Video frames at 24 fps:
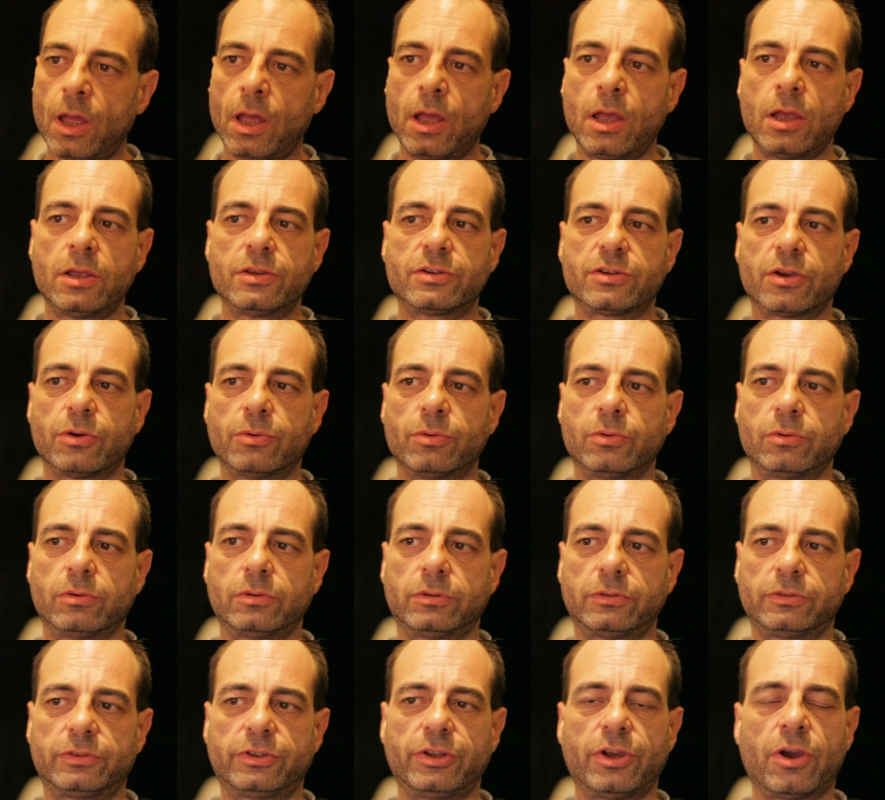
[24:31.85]
So
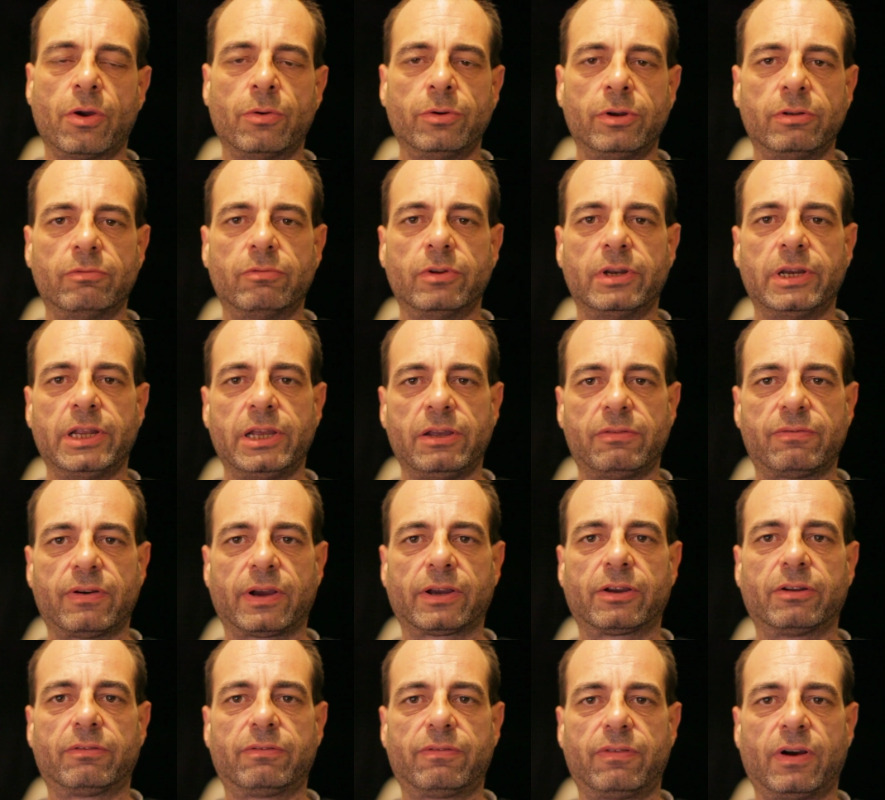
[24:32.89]
the only relief I
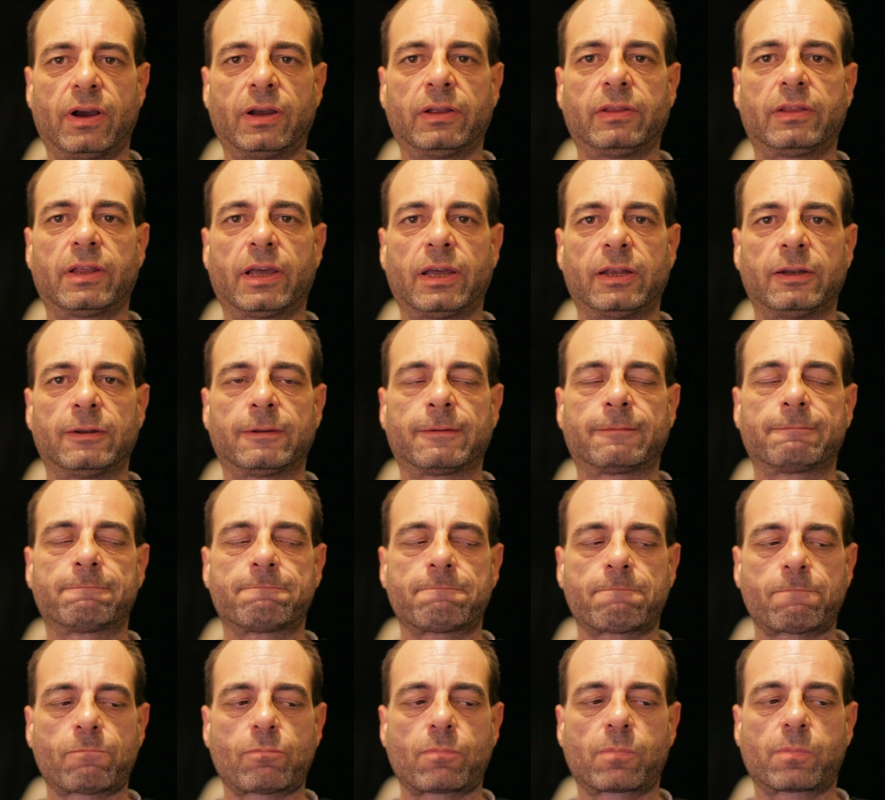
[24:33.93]
could find then,
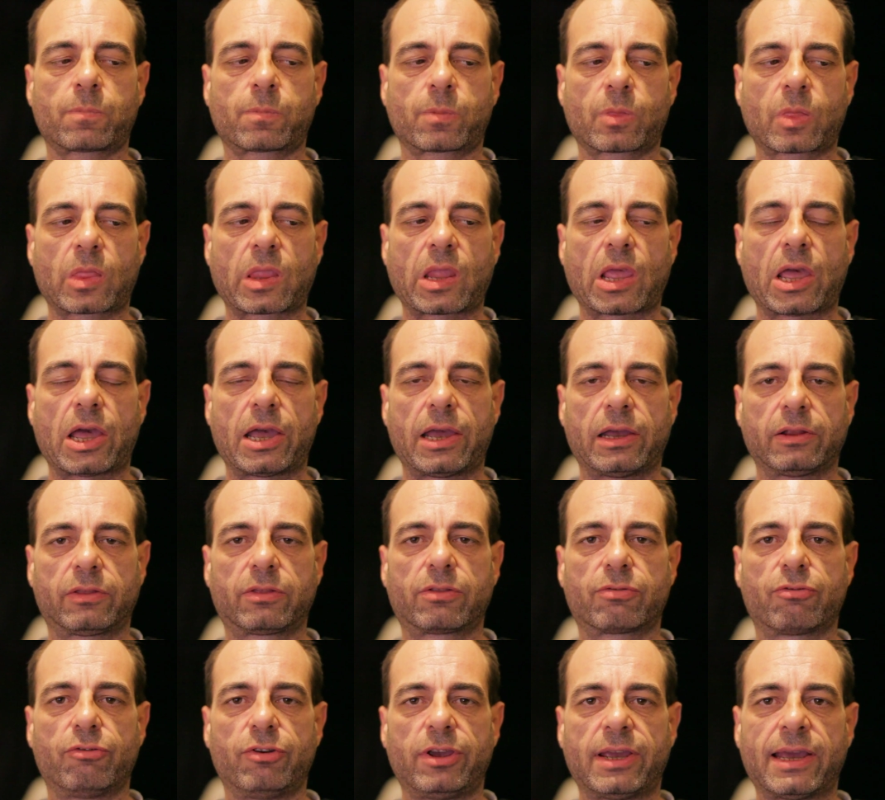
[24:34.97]
I had
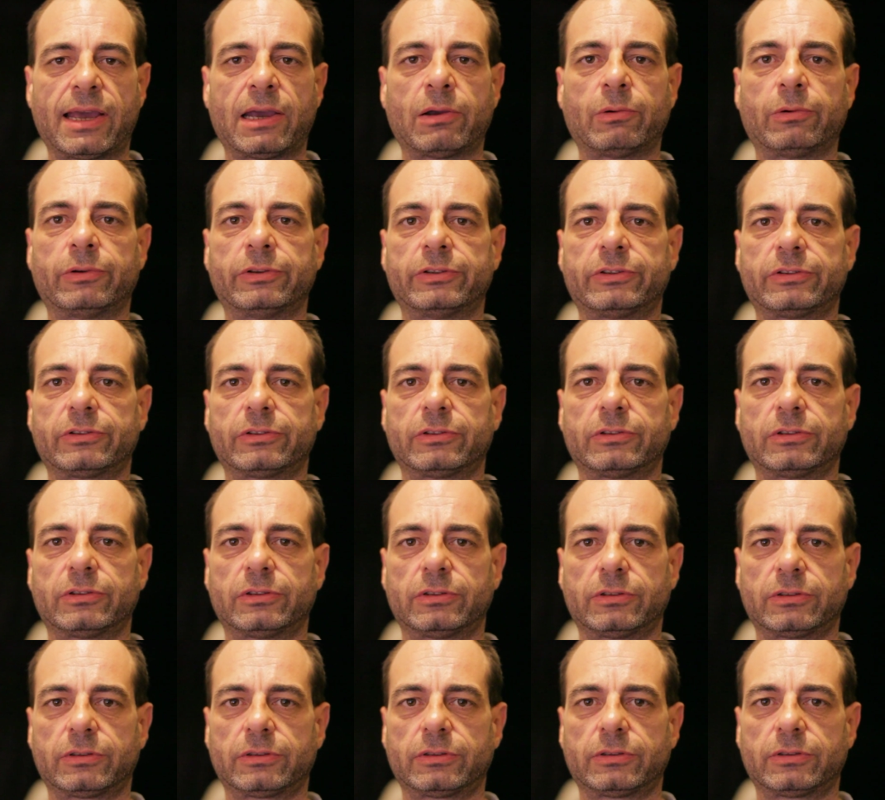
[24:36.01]
3 hours
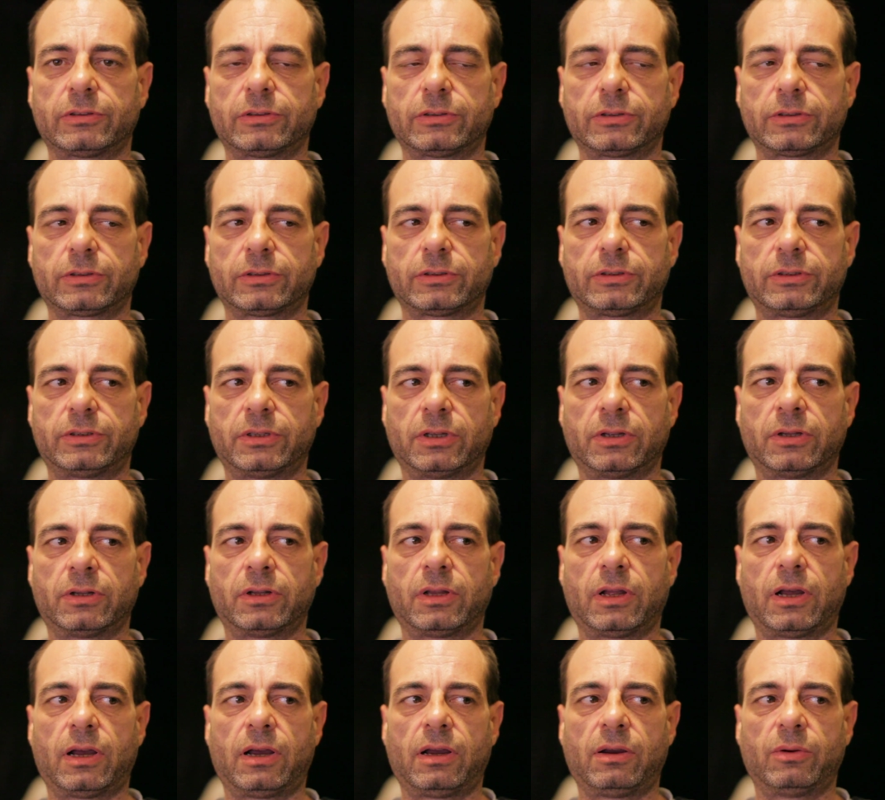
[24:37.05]

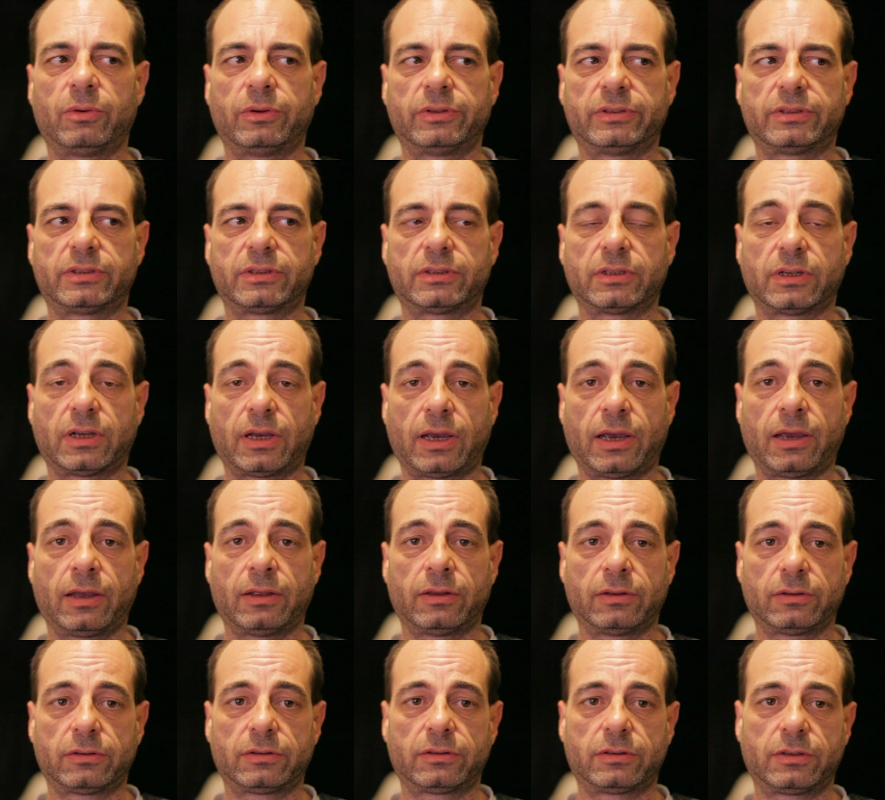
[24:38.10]
till I was at
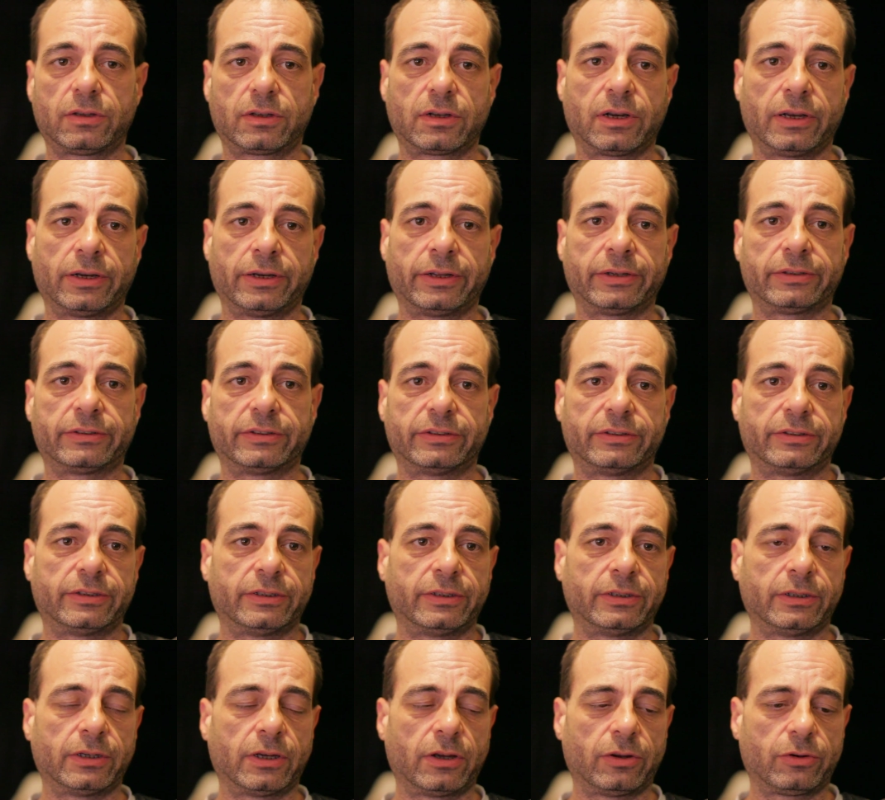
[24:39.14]
the clinic to
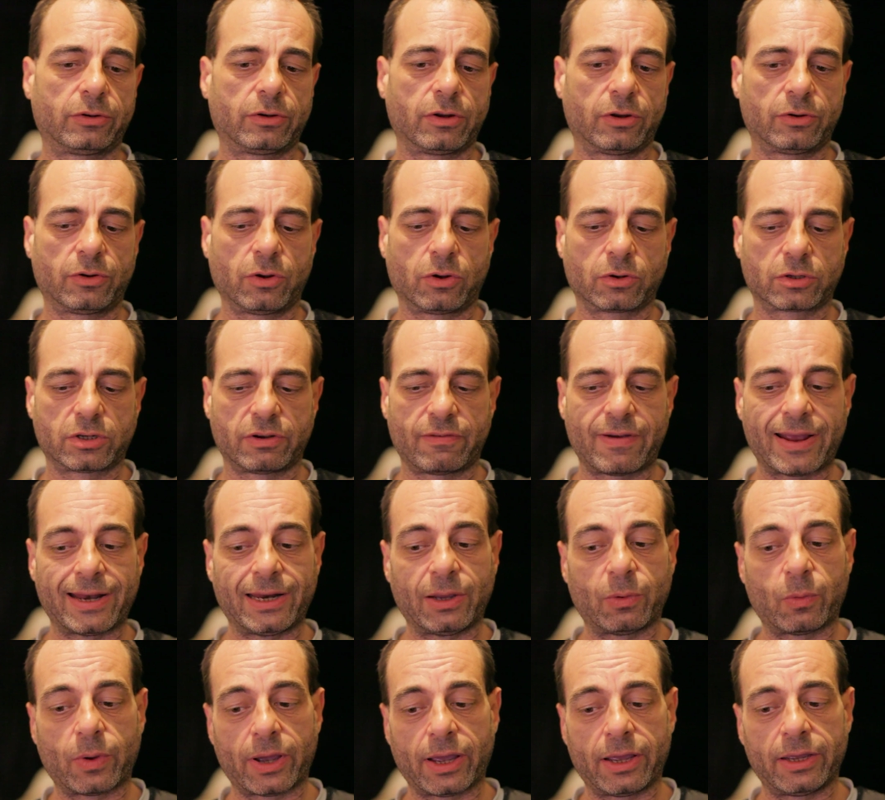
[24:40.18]
see a doctor
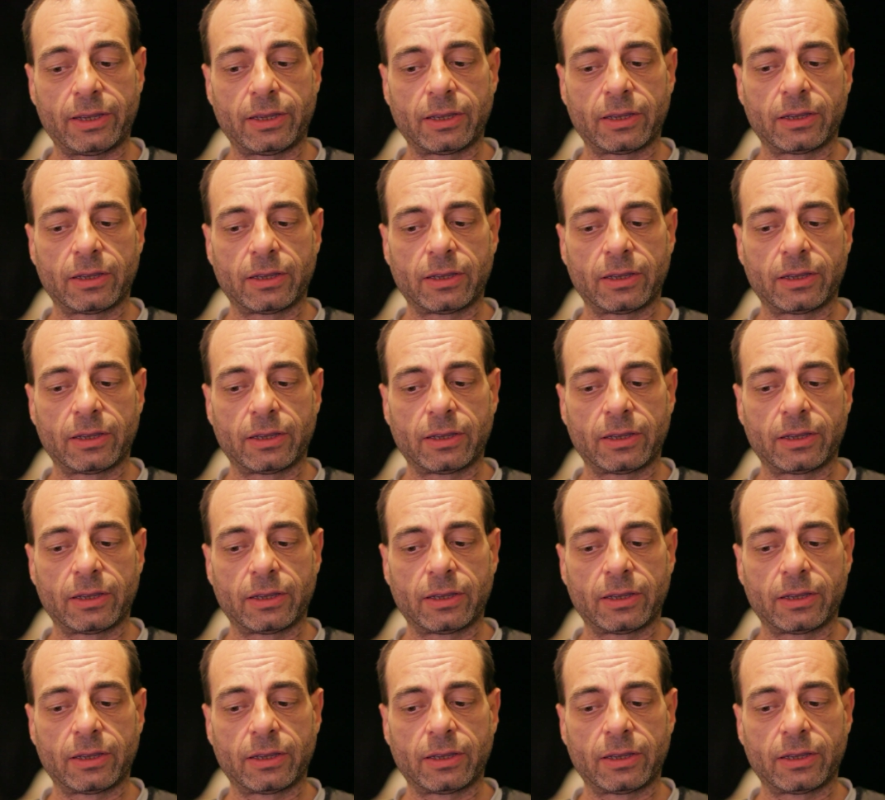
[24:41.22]
anyway.